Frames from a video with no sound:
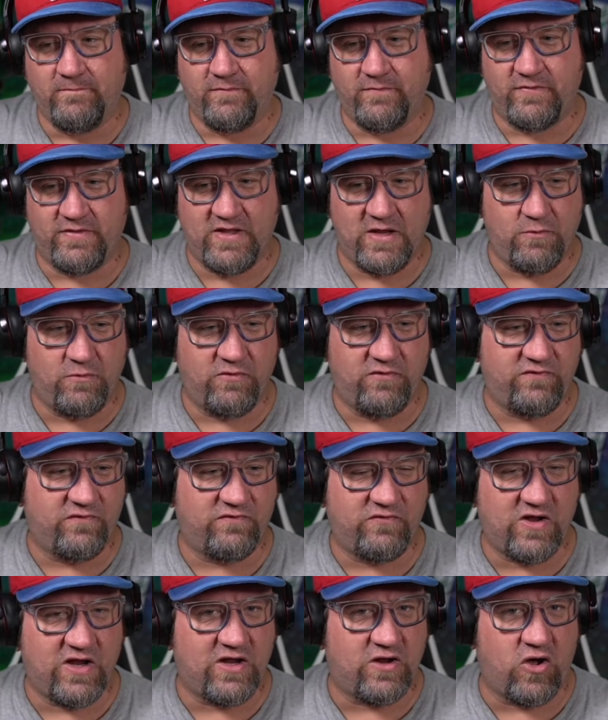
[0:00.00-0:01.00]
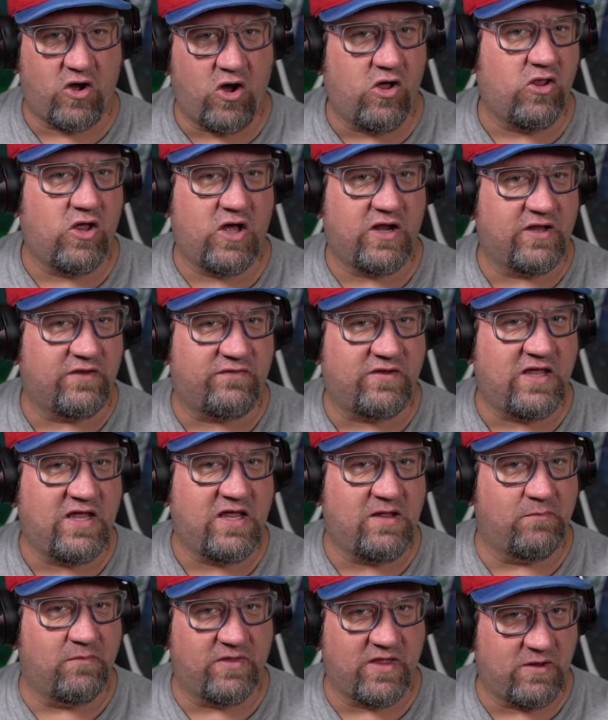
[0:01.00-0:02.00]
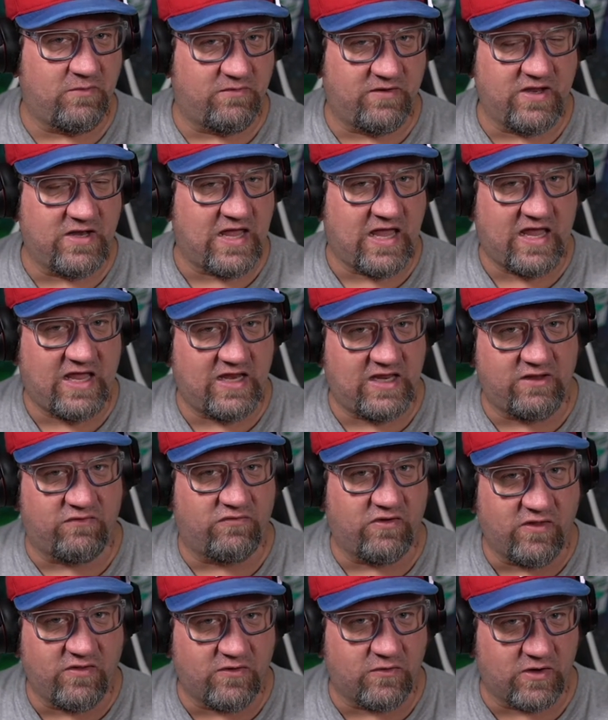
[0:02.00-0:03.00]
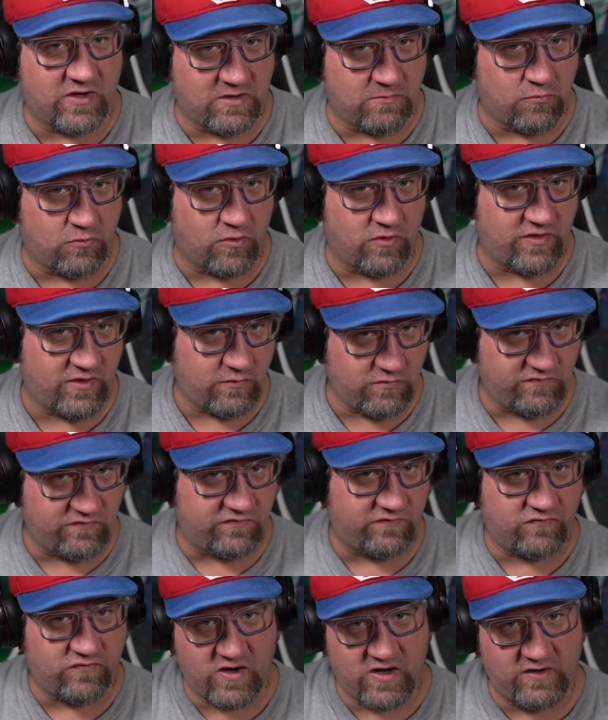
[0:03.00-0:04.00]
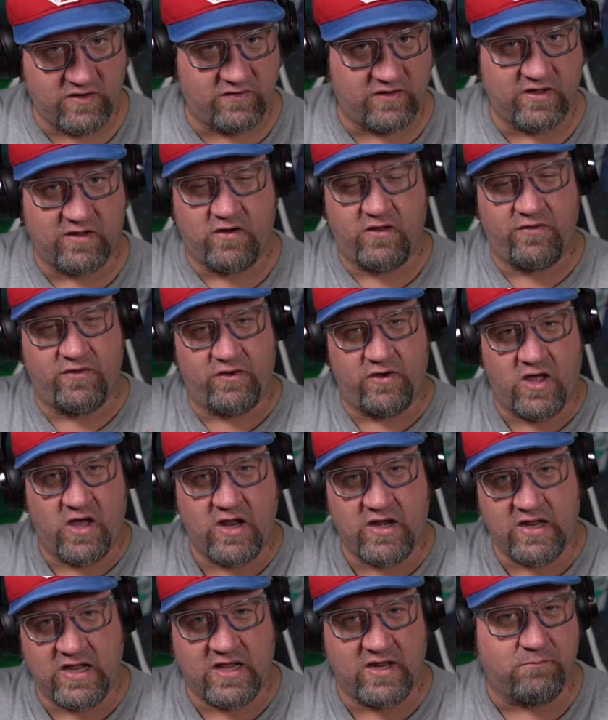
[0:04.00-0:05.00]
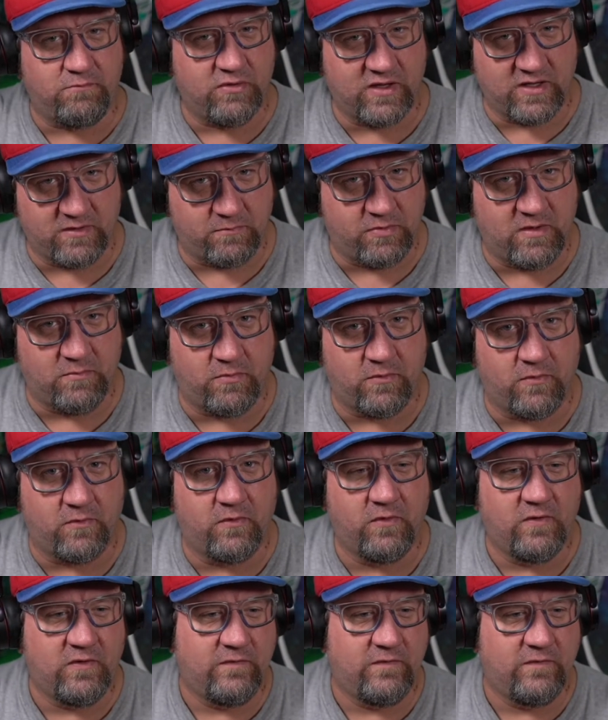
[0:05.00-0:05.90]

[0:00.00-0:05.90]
they were just like all on a team, and they didn't hate each other anymore. They were just trying to get all the non-Hate Plague people.